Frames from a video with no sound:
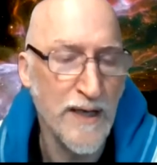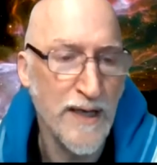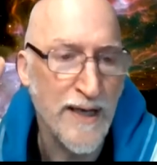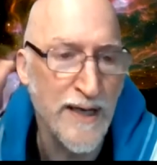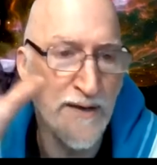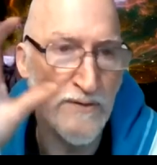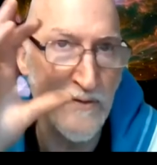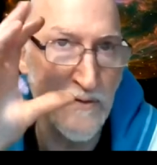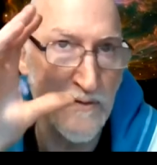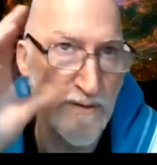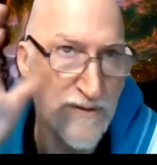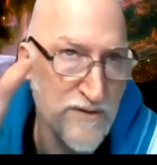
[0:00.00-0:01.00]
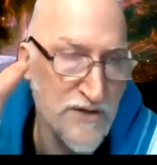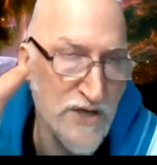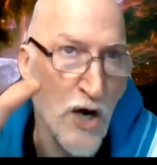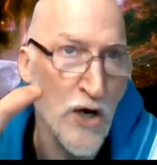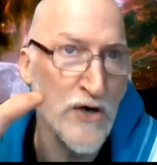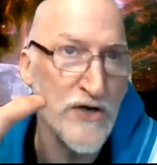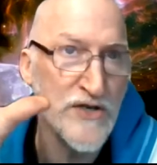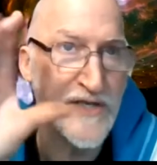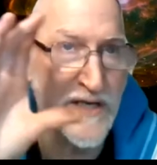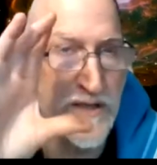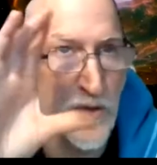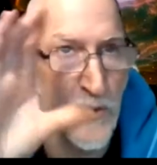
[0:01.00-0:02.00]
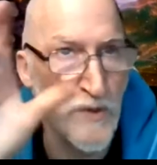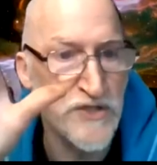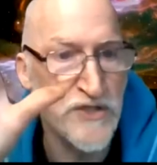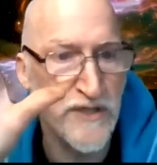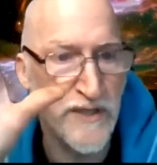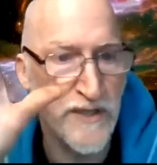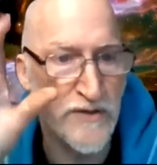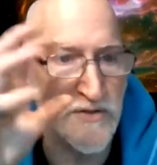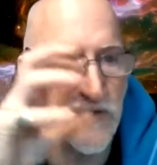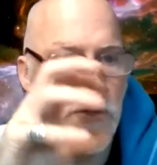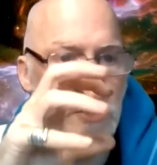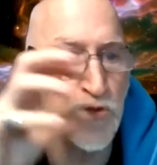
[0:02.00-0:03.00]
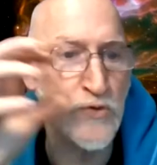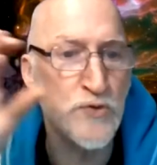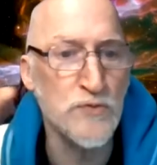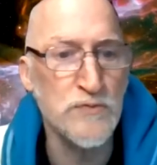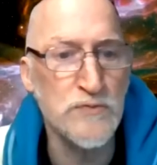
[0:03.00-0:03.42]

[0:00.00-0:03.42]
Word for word: and the artists and the originators are the two